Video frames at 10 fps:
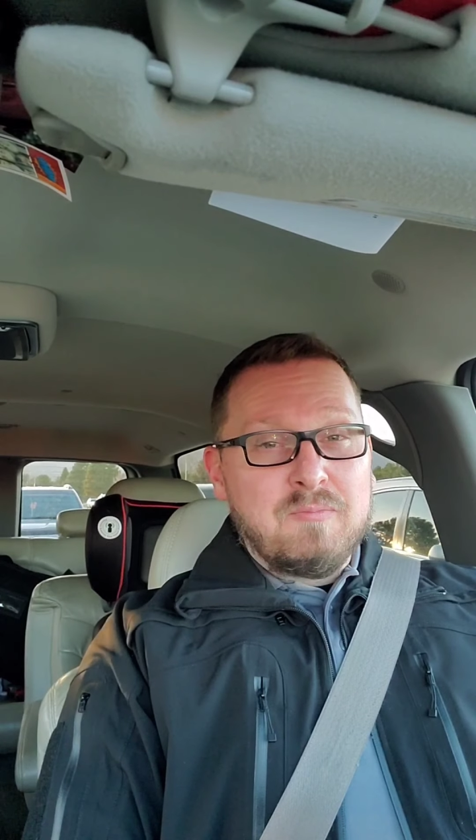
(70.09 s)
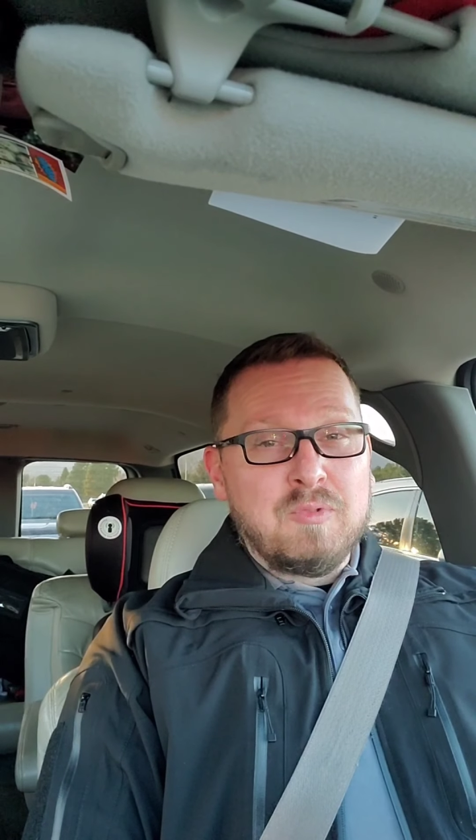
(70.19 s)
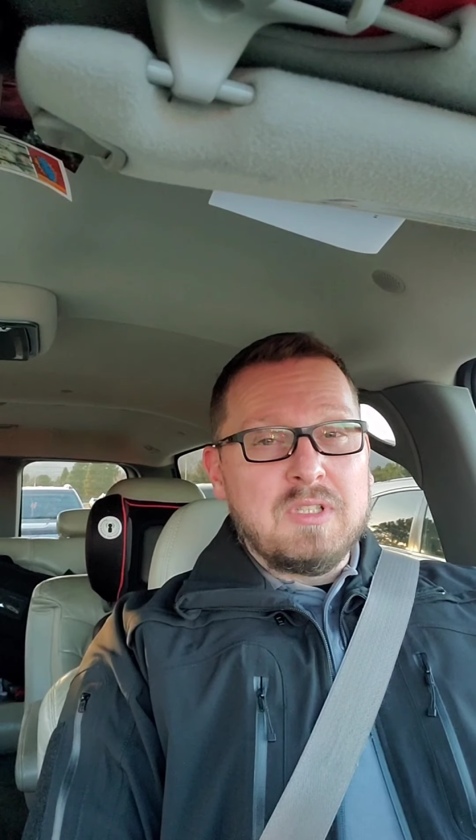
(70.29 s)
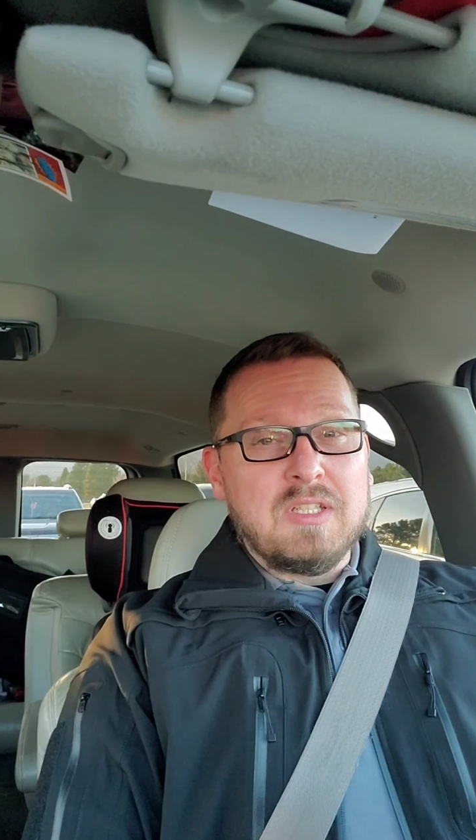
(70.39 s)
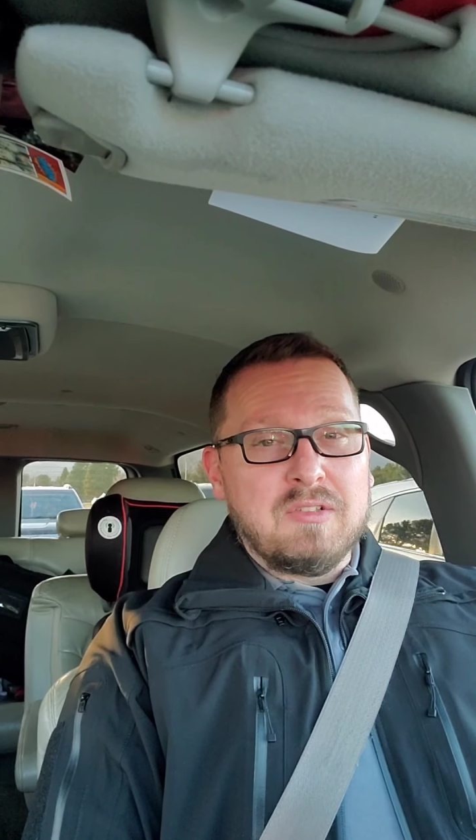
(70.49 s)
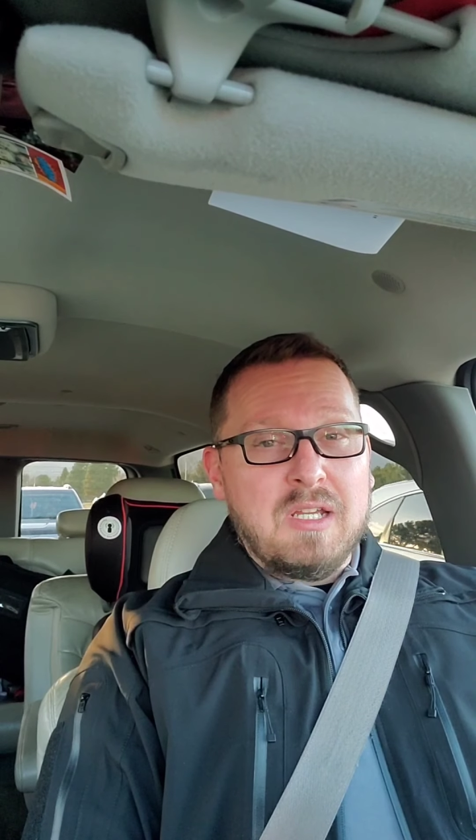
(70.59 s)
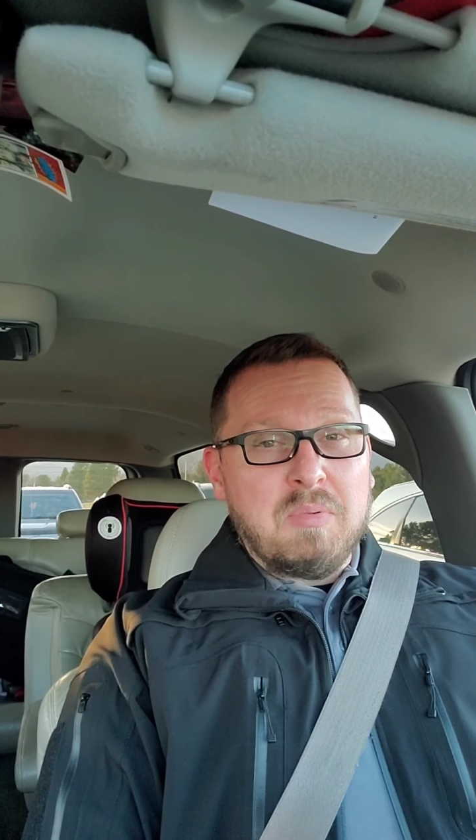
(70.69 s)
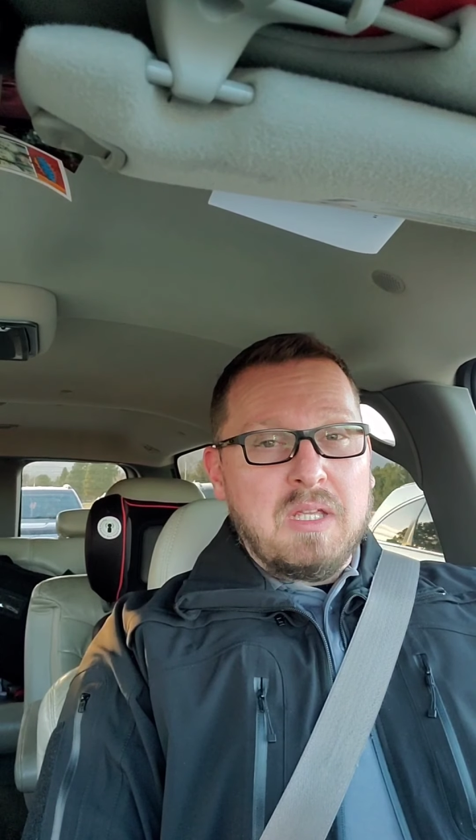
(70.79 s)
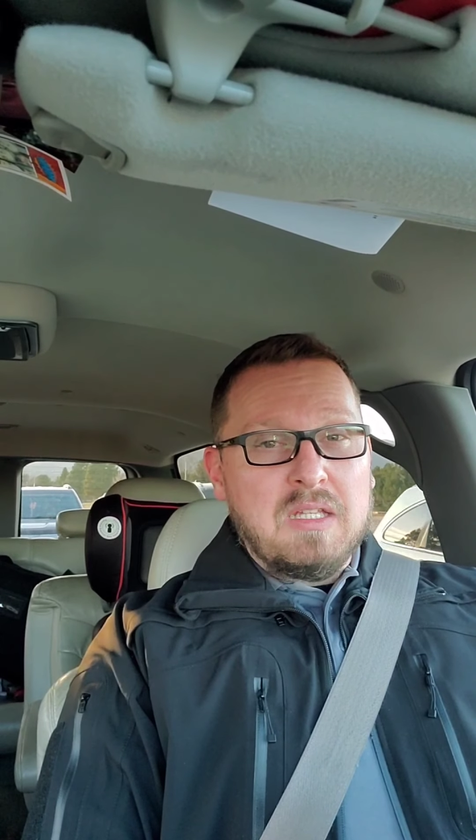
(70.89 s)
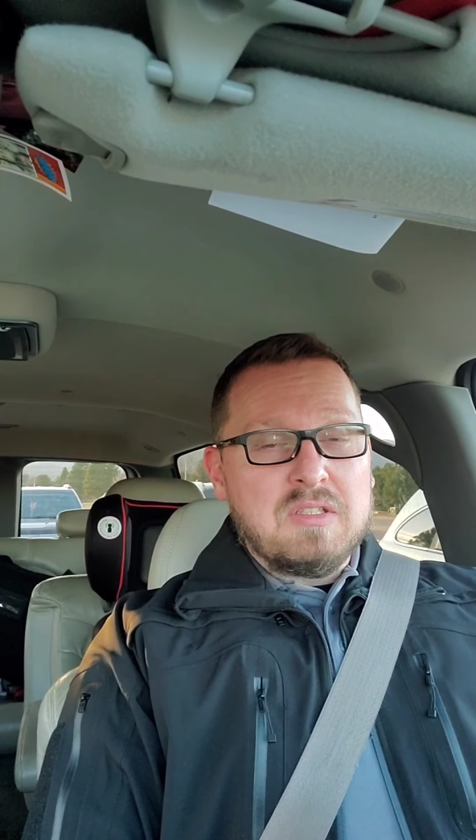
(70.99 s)
Really great
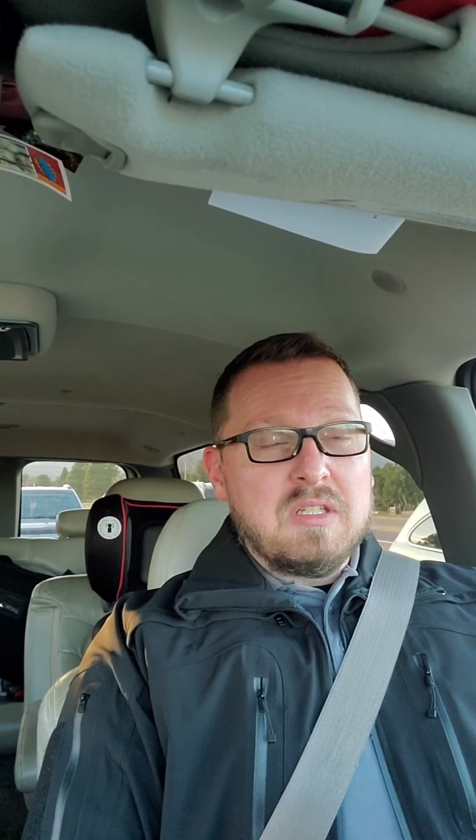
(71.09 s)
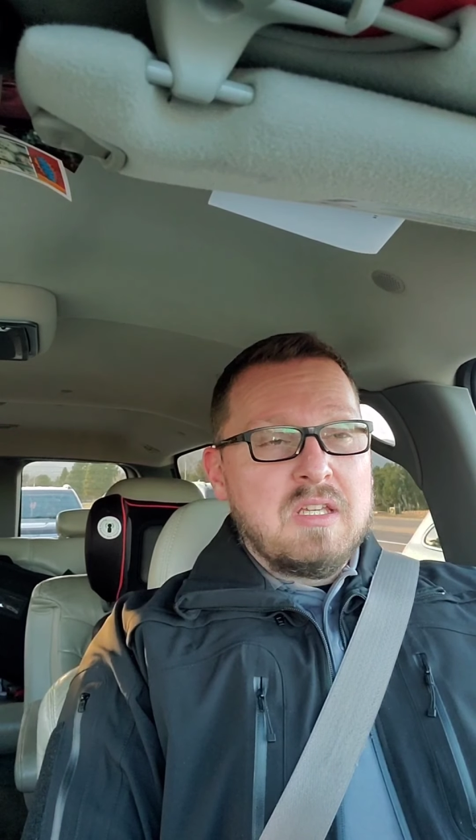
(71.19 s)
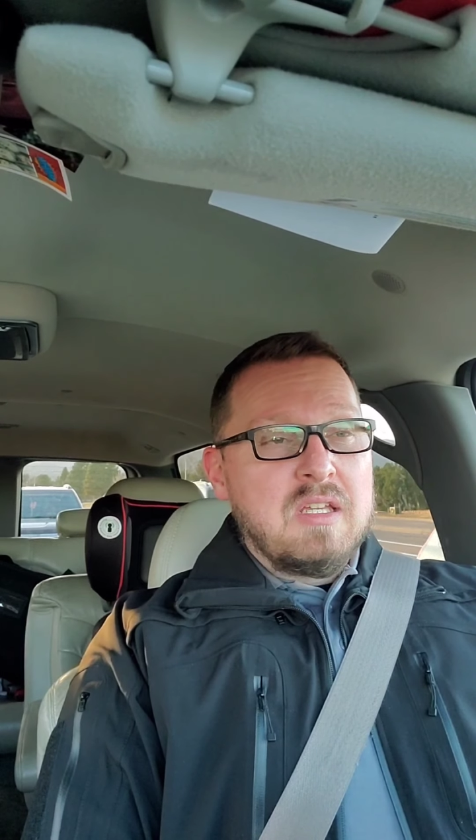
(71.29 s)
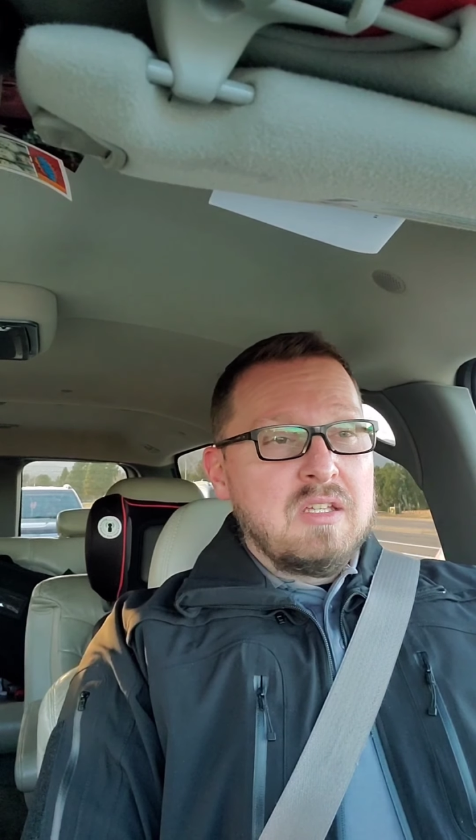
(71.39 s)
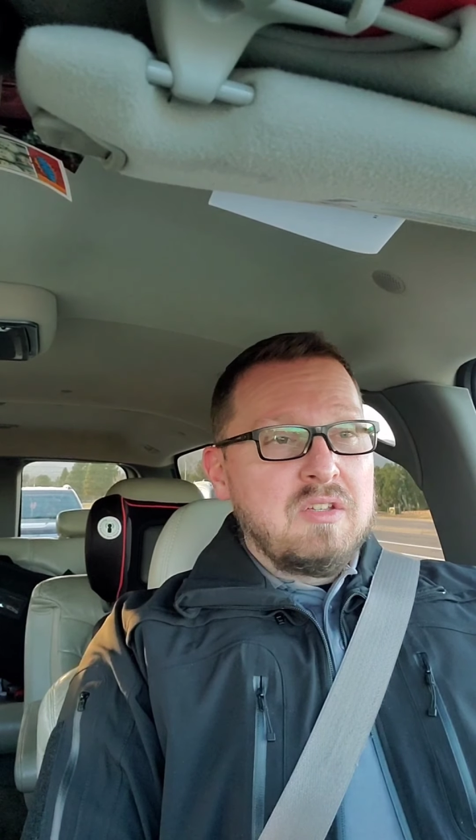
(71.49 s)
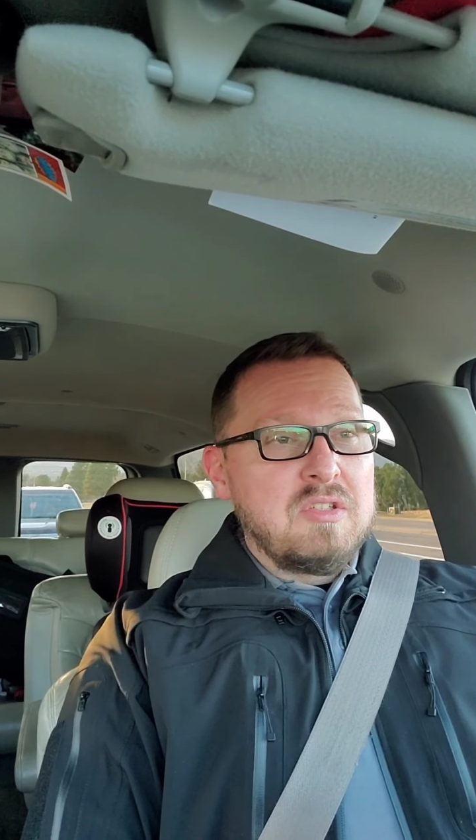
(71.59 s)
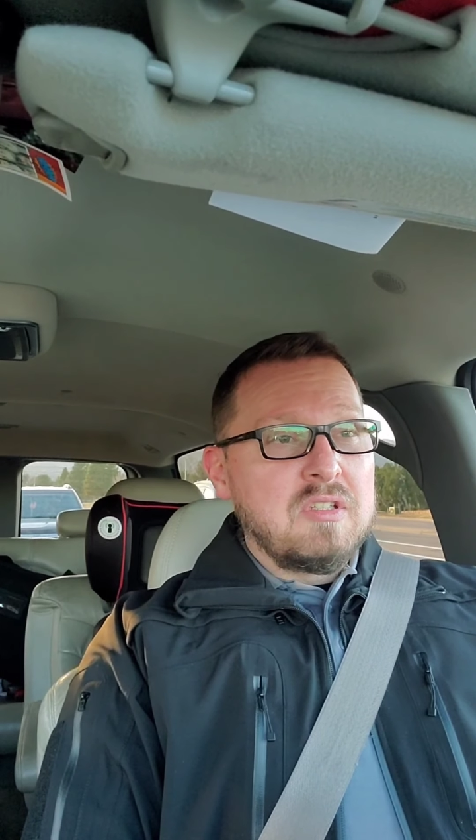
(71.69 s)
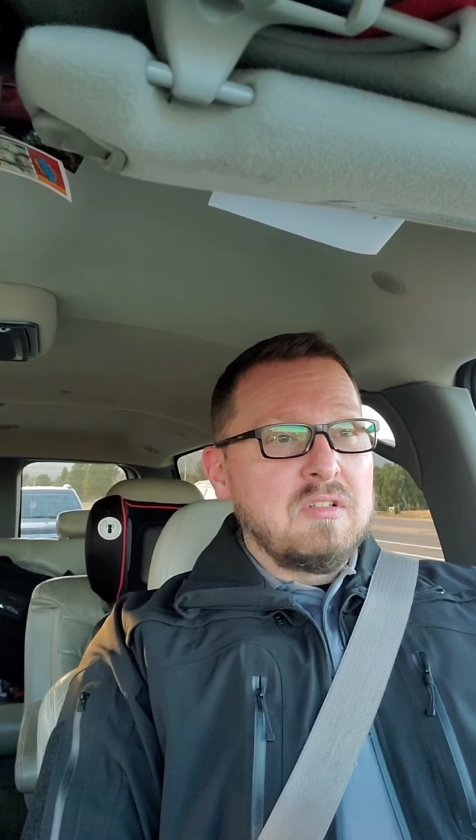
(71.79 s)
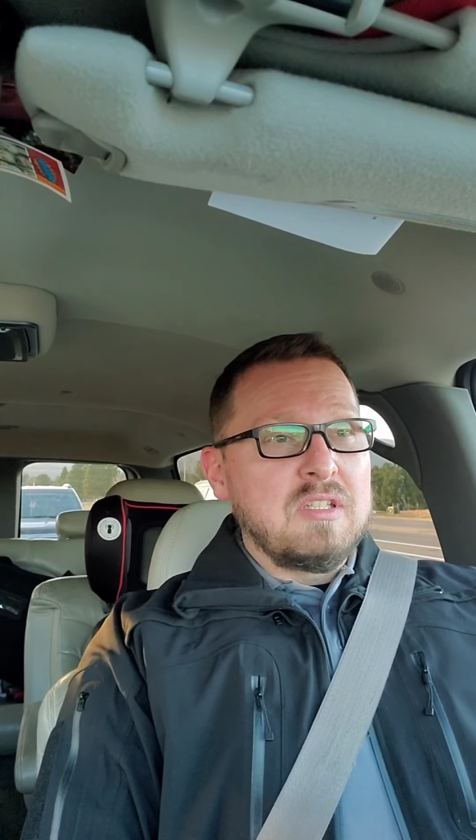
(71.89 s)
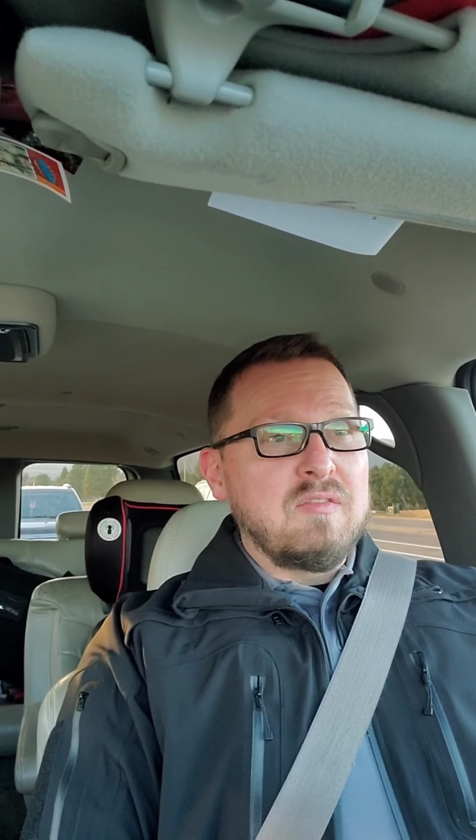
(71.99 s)
page. You should
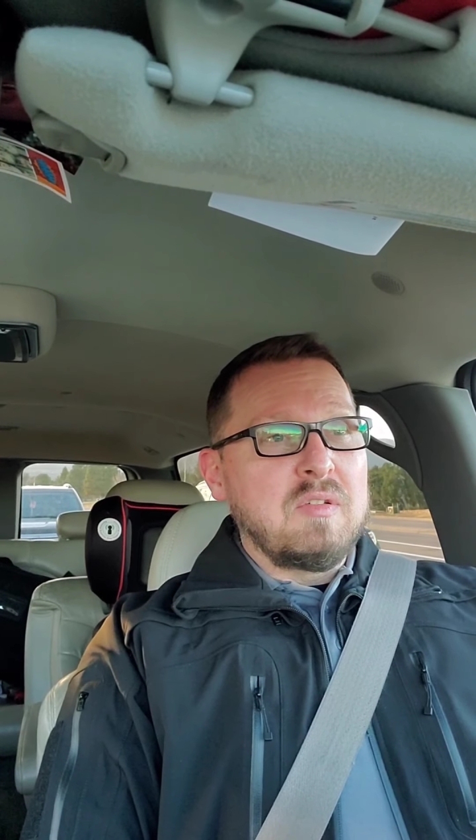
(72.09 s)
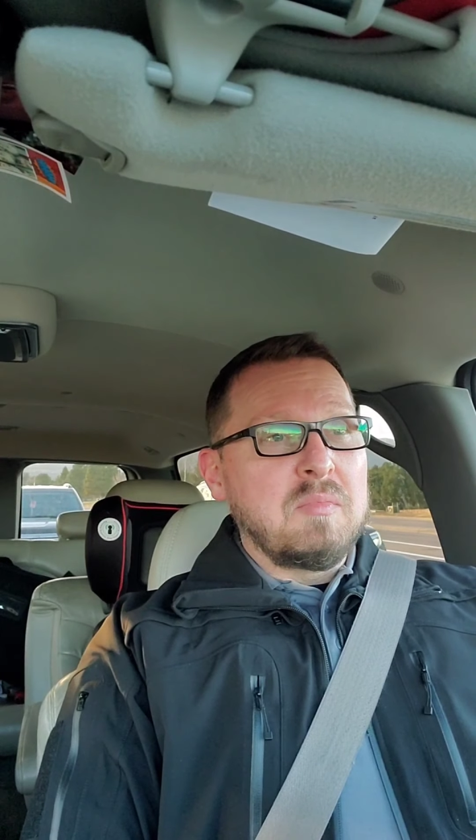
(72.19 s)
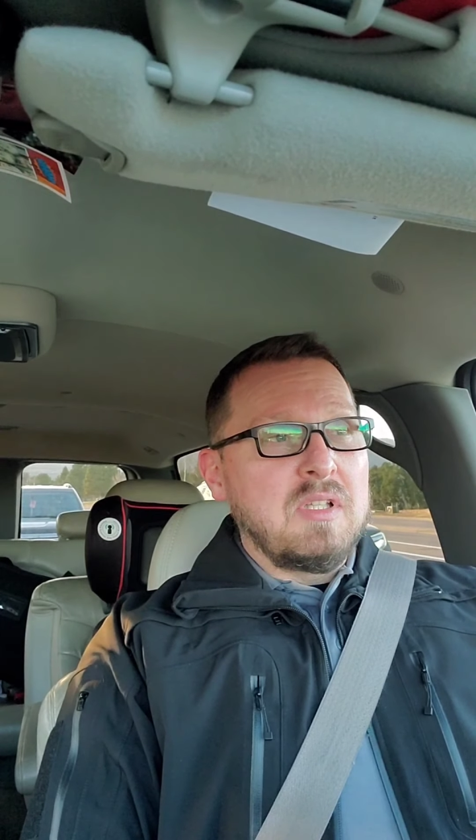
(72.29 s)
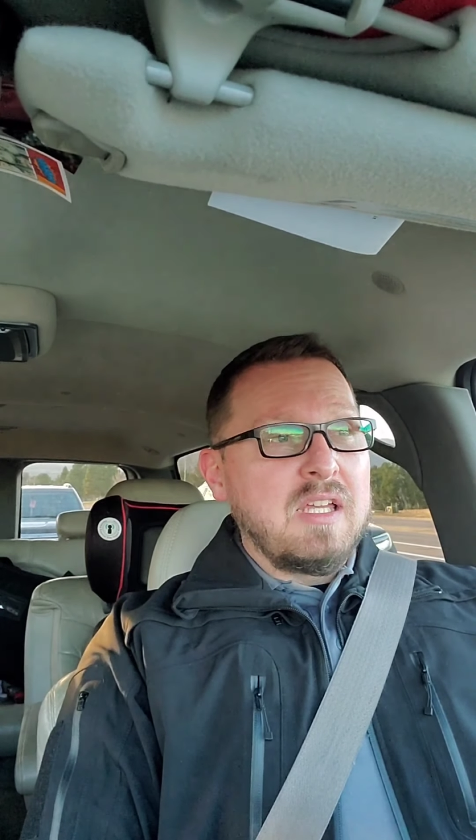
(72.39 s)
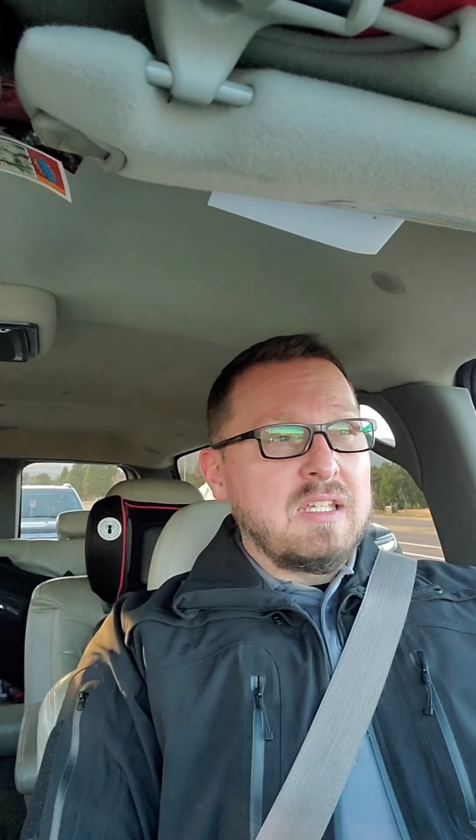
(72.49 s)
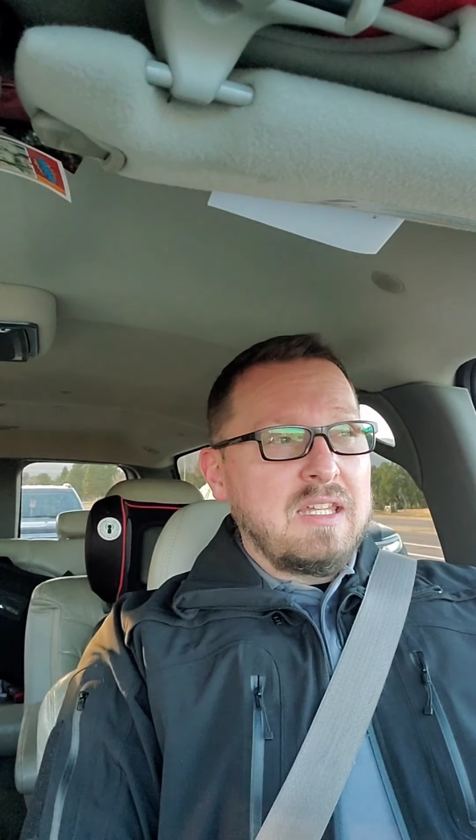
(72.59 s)
go give him a like.